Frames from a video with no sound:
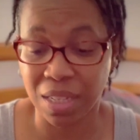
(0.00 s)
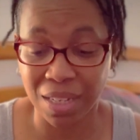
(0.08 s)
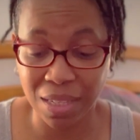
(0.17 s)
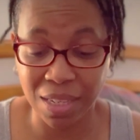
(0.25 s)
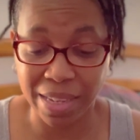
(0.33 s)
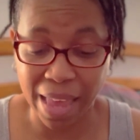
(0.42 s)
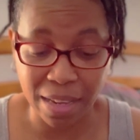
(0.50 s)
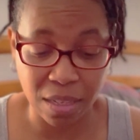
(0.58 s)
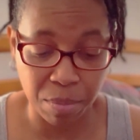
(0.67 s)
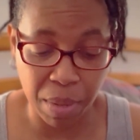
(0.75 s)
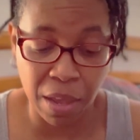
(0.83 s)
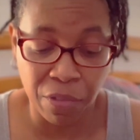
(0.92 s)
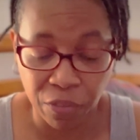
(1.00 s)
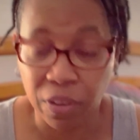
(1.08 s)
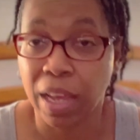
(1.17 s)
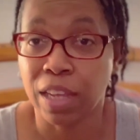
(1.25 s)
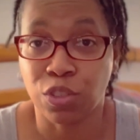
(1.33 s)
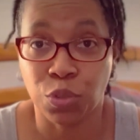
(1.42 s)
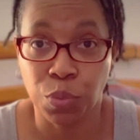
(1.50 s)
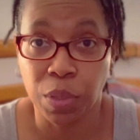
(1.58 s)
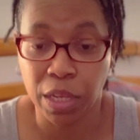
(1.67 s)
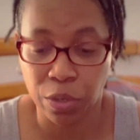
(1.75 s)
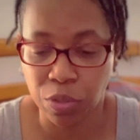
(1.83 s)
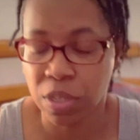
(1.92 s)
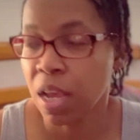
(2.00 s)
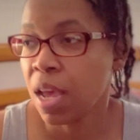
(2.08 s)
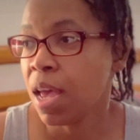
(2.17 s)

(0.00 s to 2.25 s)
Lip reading: and this has lasted me for like 2 years.